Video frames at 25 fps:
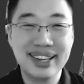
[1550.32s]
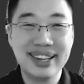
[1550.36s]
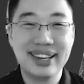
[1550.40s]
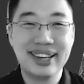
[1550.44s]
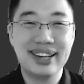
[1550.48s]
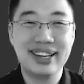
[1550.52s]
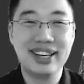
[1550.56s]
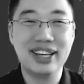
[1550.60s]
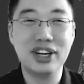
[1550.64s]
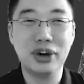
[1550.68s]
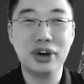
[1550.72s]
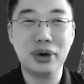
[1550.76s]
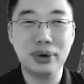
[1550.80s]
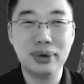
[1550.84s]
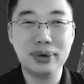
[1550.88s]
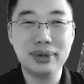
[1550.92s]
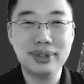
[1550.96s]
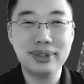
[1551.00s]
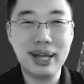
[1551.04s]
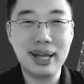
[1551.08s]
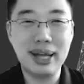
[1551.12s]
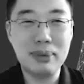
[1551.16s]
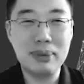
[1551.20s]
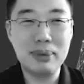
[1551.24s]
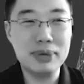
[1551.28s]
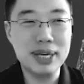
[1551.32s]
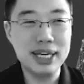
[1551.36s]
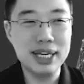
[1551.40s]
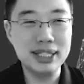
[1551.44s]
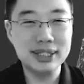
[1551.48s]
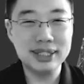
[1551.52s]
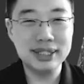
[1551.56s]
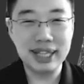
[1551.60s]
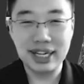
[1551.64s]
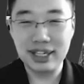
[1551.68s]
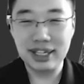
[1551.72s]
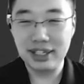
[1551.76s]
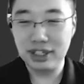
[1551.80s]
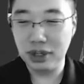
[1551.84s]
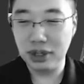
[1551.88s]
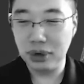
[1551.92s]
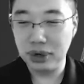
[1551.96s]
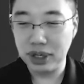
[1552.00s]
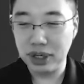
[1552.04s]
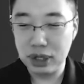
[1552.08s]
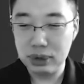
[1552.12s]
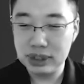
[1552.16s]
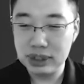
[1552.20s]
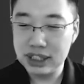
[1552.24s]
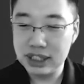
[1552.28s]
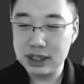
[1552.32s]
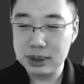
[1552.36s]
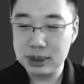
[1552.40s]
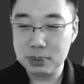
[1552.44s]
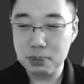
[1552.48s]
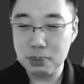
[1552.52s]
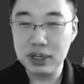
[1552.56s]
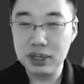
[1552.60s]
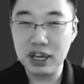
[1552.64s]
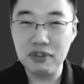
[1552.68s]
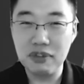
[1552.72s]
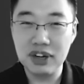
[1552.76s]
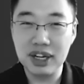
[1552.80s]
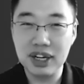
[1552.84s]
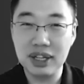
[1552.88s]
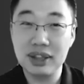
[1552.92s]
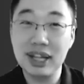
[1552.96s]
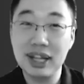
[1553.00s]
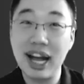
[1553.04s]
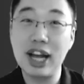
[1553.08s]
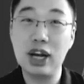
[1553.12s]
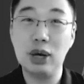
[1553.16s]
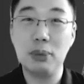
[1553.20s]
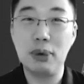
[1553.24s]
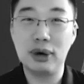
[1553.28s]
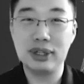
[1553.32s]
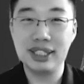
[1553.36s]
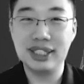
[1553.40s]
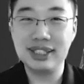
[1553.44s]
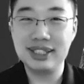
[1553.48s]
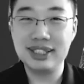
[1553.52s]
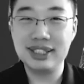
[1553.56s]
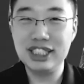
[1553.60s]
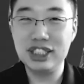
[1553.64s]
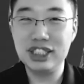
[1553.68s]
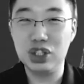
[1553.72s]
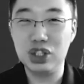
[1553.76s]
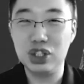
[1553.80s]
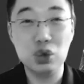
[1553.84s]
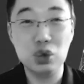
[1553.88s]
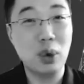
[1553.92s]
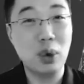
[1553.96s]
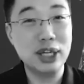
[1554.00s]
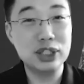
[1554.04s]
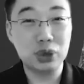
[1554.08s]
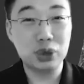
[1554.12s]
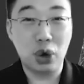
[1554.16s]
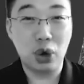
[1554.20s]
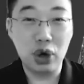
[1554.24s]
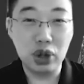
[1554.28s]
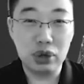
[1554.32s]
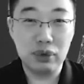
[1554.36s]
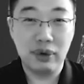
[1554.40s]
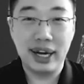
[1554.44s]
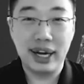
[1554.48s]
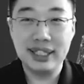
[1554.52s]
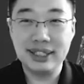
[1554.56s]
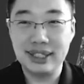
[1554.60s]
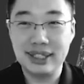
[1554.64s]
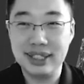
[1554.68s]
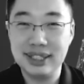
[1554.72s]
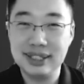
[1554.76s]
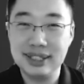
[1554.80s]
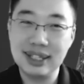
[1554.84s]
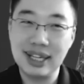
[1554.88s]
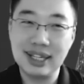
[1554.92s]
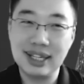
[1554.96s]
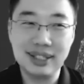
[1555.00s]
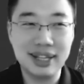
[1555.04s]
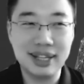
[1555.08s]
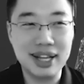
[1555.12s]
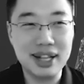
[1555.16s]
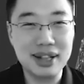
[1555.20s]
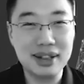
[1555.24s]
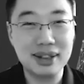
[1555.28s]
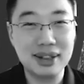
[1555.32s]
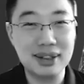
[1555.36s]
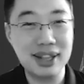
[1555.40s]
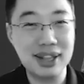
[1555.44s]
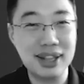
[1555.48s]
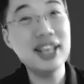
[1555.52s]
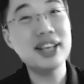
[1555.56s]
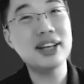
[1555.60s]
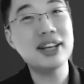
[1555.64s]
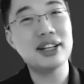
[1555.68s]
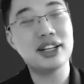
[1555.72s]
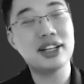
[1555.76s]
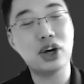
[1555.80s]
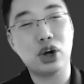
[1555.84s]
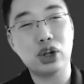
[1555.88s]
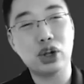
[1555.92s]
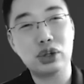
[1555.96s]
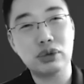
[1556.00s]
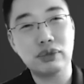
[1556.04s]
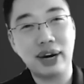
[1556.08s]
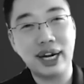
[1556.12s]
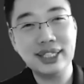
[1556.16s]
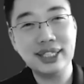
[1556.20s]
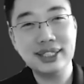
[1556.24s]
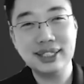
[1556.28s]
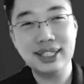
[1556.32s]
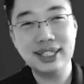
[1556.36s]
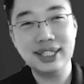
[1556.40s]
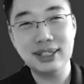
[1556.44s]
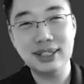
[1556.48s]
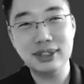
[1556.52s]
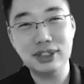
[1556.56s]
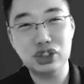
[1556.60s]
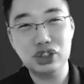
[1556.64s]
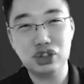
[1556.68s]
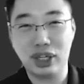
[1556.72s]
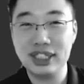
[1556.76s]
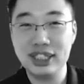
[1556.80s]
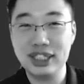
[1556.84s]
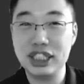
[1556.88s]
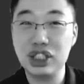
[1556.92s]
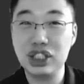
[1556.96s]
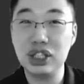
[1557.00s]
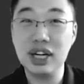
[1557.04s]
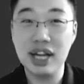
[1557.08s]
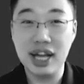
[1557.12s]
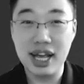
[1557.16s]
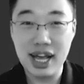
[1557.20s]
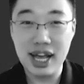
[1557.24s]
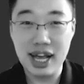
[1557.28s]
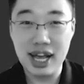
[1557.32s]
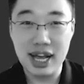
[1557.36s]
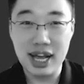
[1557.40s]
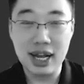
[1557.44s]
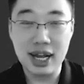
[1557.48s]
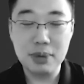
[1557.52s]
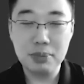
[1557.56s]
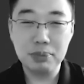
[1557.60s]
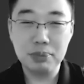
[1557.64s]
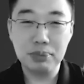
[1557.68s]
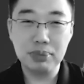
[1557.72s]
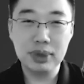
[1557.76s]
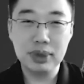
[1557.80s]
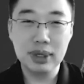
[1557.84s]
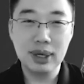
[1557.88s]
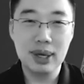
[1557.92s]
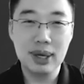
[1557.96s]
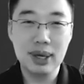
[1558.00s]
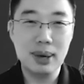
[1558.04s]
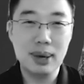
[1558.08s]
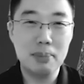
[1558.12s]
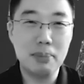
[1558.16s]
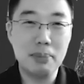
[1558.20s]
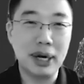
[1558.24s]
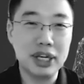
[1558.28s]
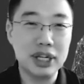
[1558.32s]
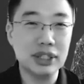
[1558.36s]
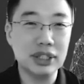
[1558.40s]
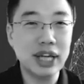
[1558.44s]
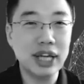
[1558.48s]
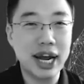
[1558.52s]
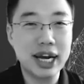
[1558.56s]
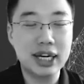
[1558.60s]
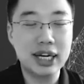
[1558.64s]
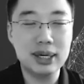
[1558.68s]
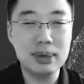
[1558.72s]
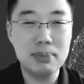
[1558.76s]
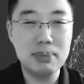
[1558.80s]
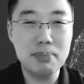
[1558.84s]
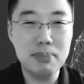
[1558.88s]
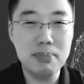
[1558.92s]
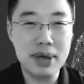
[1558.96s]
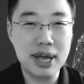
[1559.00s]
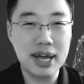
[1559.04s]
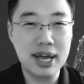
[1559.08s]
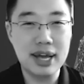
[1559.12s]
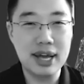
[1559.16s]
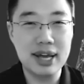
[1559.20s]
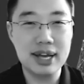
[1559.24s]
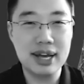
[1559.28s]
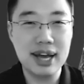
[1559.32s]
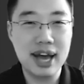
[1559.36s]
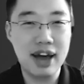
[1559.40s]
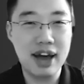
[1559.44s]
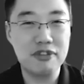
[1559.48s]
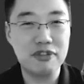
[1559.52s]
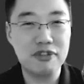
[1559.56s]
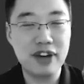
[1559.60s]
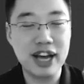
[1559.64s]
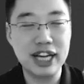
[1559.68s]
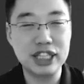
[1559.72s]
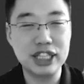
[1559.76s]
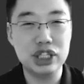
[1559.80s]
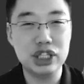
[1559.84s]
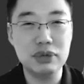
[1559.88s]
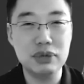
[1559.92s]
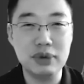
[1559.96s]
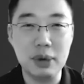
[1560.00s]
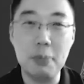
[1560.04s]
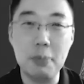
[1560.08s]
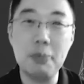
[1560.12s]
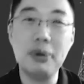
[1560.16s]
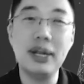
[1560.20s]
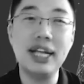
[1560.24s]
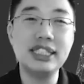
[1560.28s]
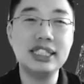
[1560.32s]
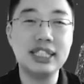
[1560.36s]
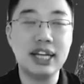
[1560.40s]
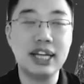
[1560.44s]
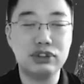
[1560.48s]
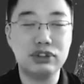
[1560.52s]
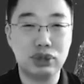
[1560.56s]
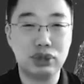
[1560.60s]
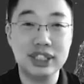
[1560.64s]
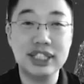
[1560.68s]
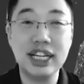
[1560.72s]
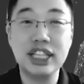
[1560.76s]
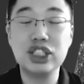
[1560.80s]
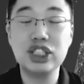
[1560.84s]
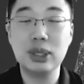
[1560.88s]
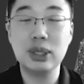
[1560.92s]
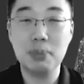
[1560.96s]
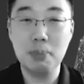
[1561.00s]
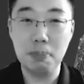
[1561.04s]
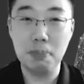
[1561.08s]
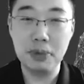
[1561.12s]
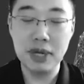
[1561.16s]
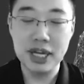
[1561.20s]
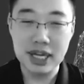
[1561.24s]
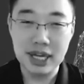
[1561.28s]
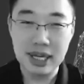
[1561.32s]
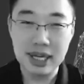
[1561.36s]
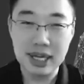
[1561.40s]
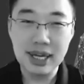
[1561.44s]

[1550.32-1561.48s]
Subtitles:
that means that, the user is given a dialog box and says, do you want to authorize this? And they think they're authorizing transaction A, but the attacker may have actually replaced that with transaction B.